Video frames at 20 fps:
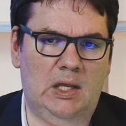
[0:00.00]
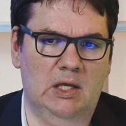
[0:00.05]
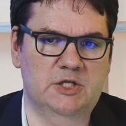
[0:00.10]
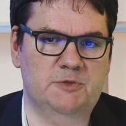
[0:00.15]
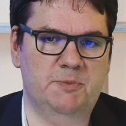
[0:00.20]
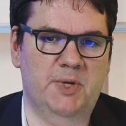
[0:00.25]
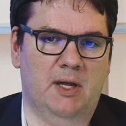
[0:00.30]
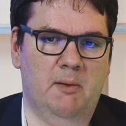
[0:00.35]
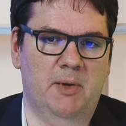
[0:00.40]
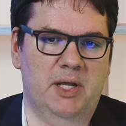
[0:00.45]

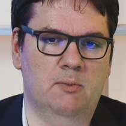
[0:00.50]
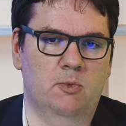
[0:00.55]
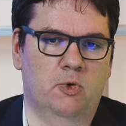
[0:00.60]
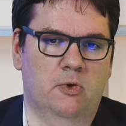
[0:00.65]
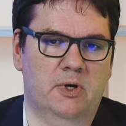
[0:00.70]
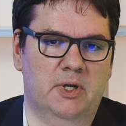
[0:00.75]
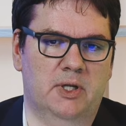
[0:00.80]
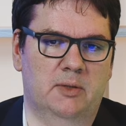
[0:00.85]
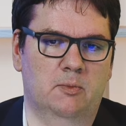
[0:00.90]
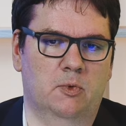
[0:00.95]
becoming
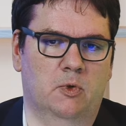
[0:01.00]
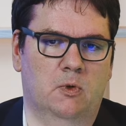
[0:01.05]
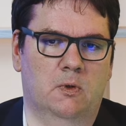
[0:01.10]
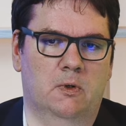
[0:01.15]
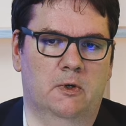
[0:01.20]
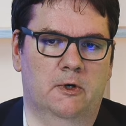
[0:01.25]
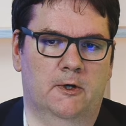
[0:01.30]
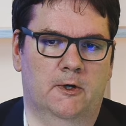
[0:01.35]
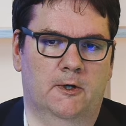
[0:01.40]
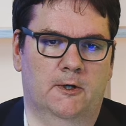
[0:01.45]
more and
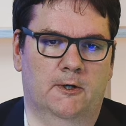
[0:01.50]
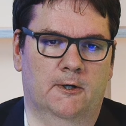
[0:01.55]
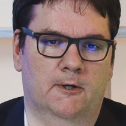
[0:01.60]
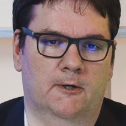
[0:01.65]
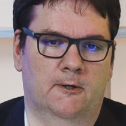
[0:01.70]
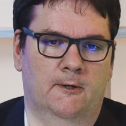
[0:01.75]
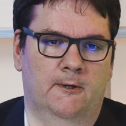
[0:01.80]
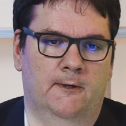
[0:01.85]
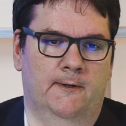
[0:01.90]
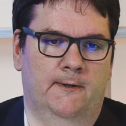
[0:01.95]
more
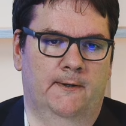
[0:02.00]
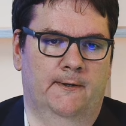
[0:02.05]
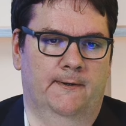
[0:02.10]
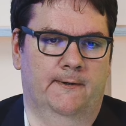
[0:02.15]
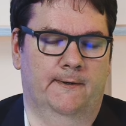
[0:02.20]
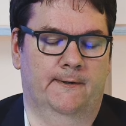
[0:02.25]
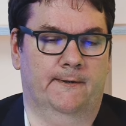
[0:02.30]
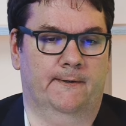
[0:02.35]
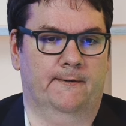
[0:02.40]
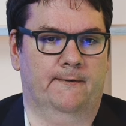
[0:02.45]

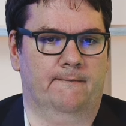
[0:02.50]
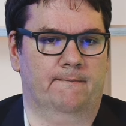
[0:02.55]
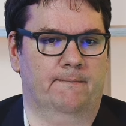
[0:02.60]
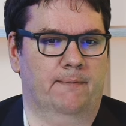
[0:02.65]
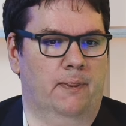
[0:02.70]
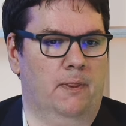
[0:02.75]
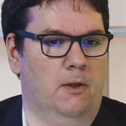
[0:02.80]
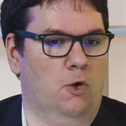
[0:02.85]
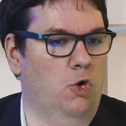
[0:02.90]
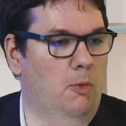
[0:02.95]

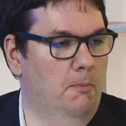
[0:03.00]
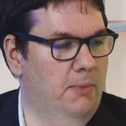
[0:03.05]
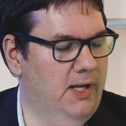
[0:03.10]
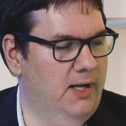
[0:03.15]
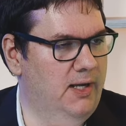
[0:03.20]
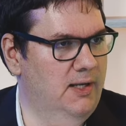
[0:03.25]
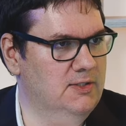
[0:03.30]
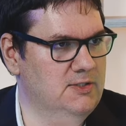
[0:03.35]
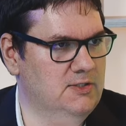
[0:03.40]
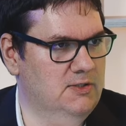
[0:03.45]
compliance